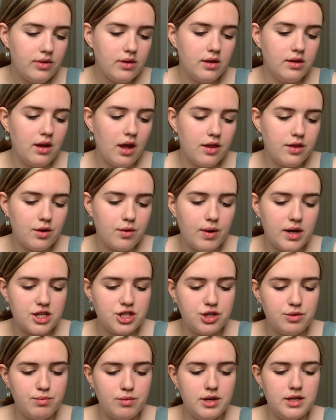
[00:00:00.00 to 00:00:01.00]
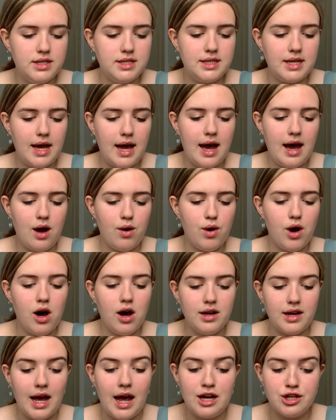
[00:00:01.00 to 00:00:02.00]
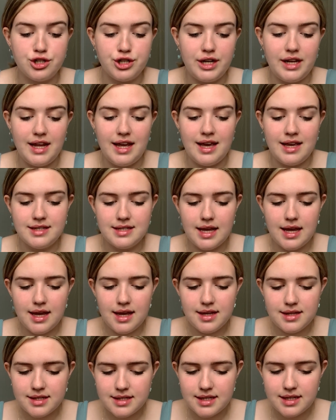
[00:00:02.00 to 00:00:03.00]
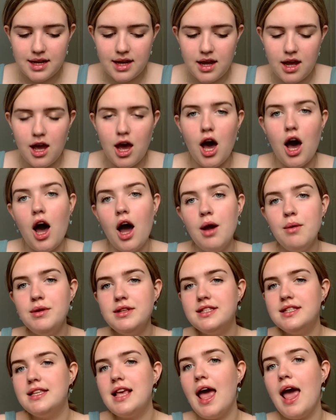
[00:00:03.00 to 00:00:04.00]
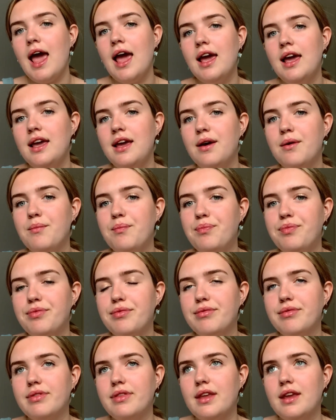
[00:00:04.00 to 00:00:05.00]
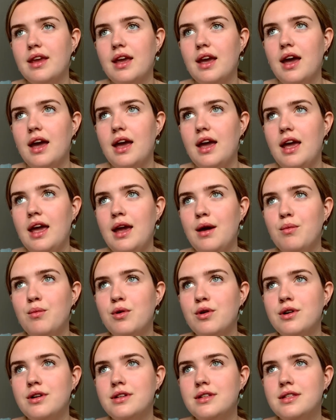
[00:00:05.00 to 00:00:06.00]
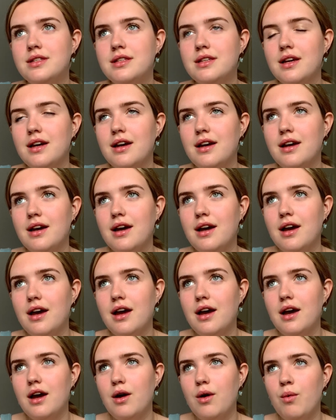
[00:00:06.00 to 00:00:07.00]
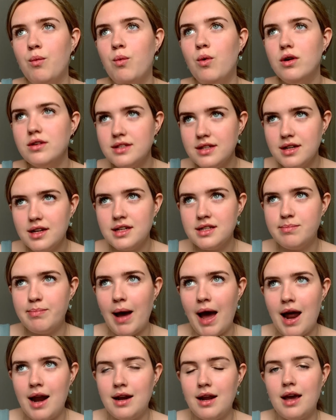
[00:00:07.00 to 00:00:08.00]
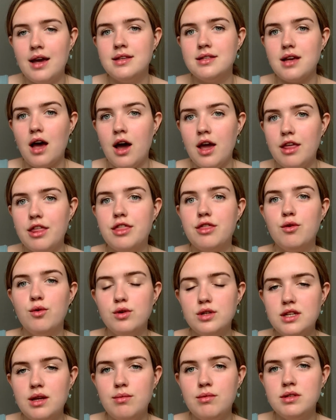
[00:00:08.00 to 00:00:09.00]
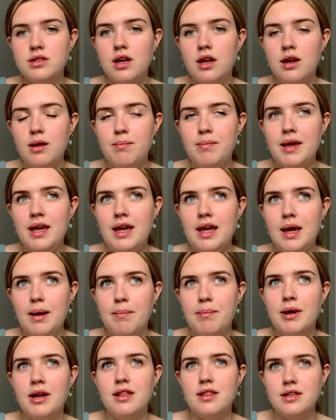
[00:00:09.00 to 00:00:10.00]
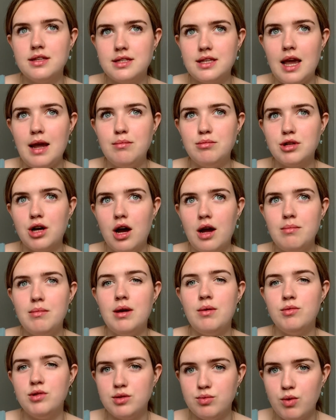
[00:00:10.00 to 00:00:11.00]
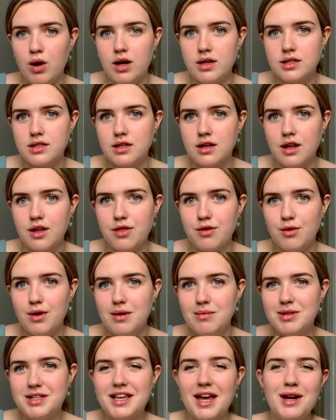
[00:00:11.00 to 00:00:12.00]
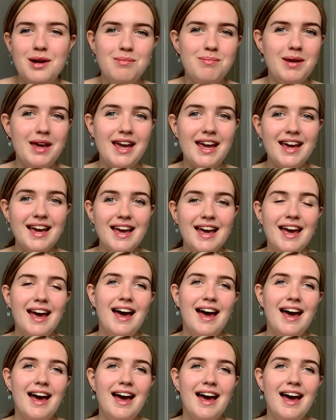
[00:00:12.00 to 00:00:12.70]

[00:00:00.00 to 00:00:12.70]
Now the question was, how hard actually is it? I would say it wasn't as bad as I thought it was going to be, but at the same time it was worse than I thought it was going to be.